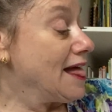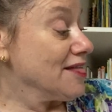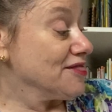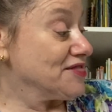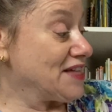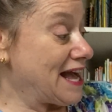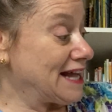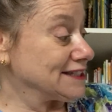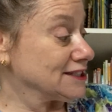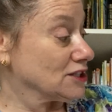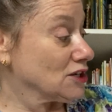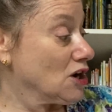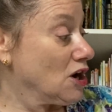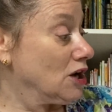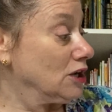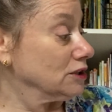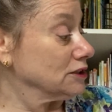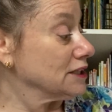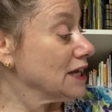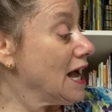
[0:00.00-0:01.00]
"That's
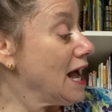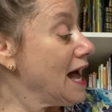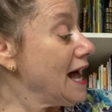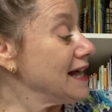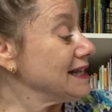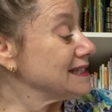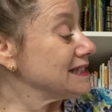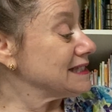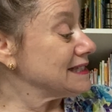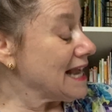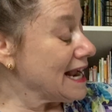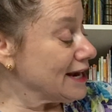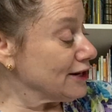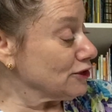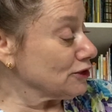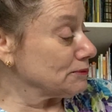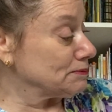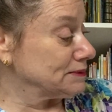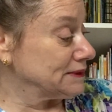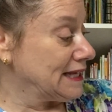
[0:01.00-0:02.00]
called a
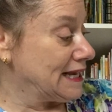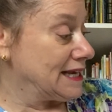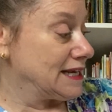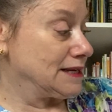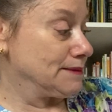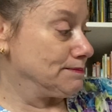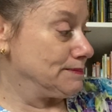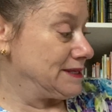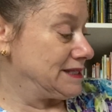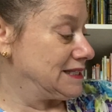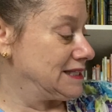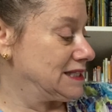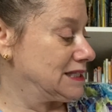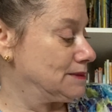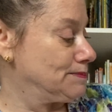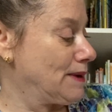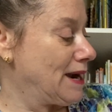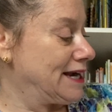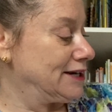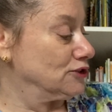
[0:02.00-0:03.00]
Seder plate," Mrs.
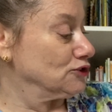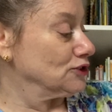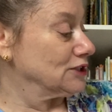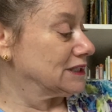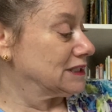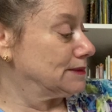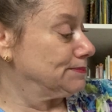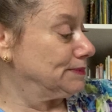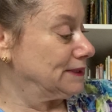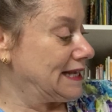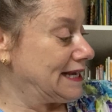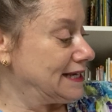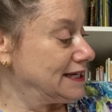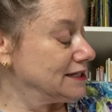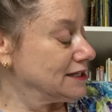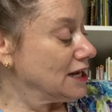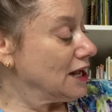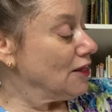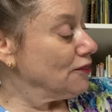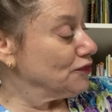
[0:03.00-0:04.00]
Spider
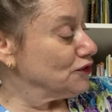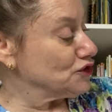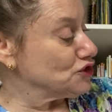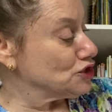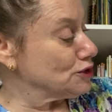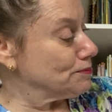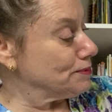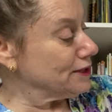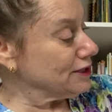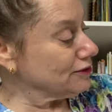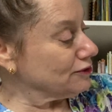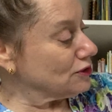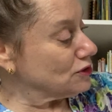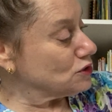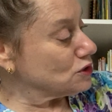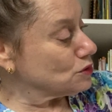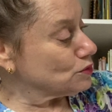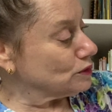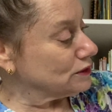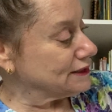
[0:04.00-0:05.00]
explained. "The
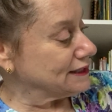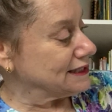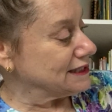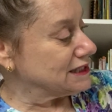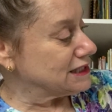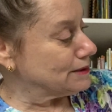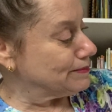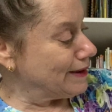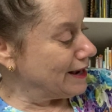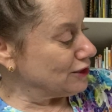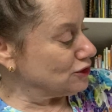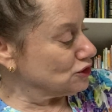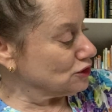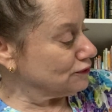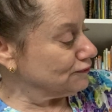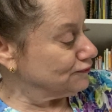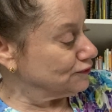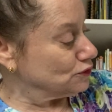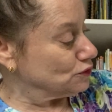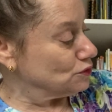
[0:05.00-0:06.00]
Shapiros will eat special
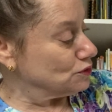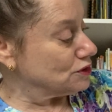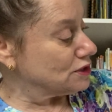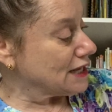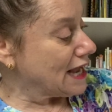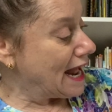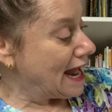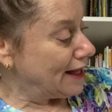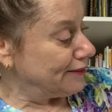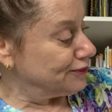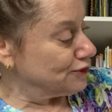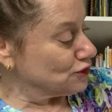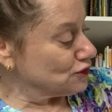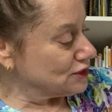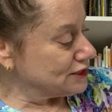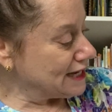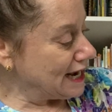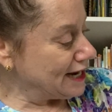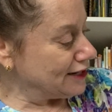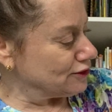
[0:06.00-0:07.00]
foods at their
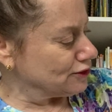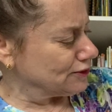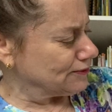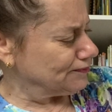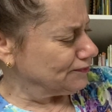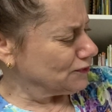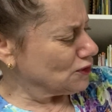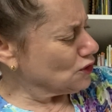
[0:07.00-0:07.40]
Seder."